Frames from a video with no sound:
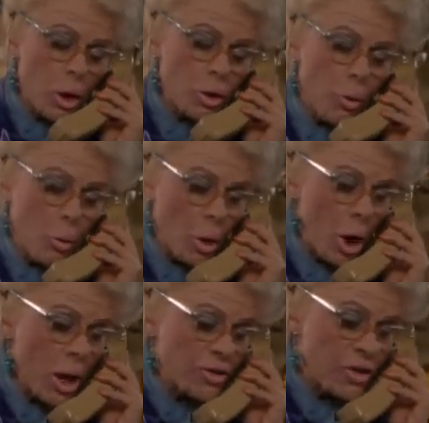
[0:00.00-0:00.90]
the
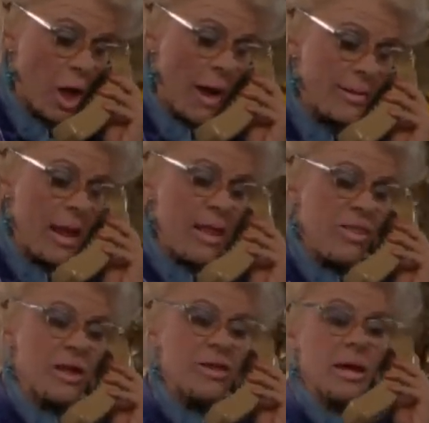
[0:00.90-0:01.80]
world thought
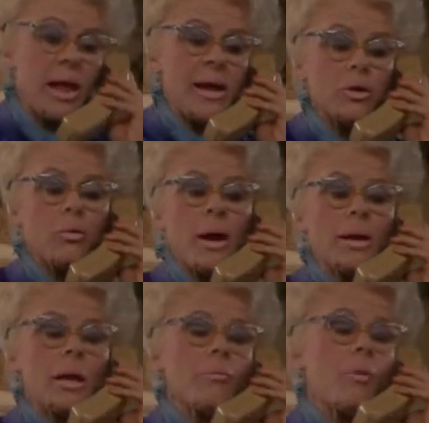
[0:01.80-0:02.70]
that the late great
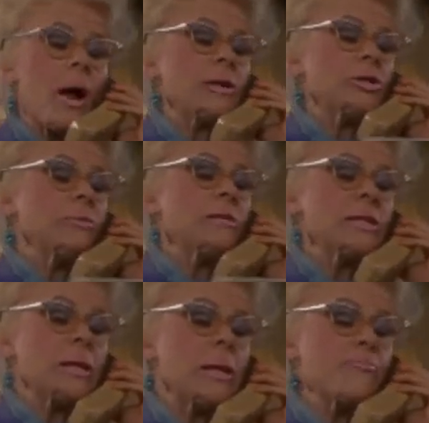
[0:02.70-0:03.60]
Liberace was
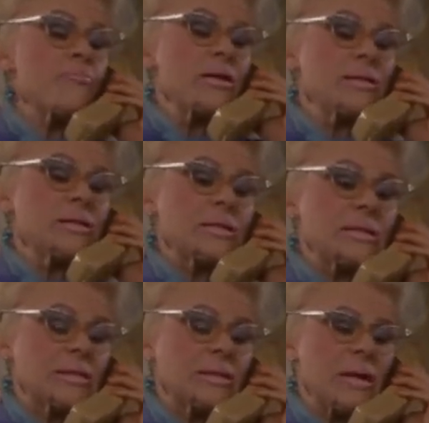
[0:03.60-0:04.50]
a limp wristed
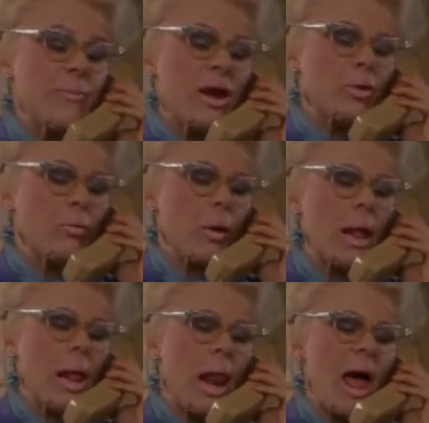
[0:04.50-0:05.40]
sissy, but in
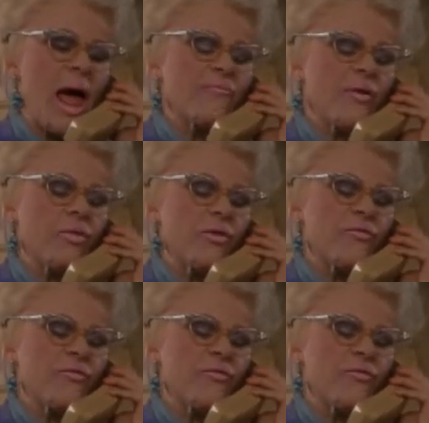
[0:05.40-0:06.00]
real life, the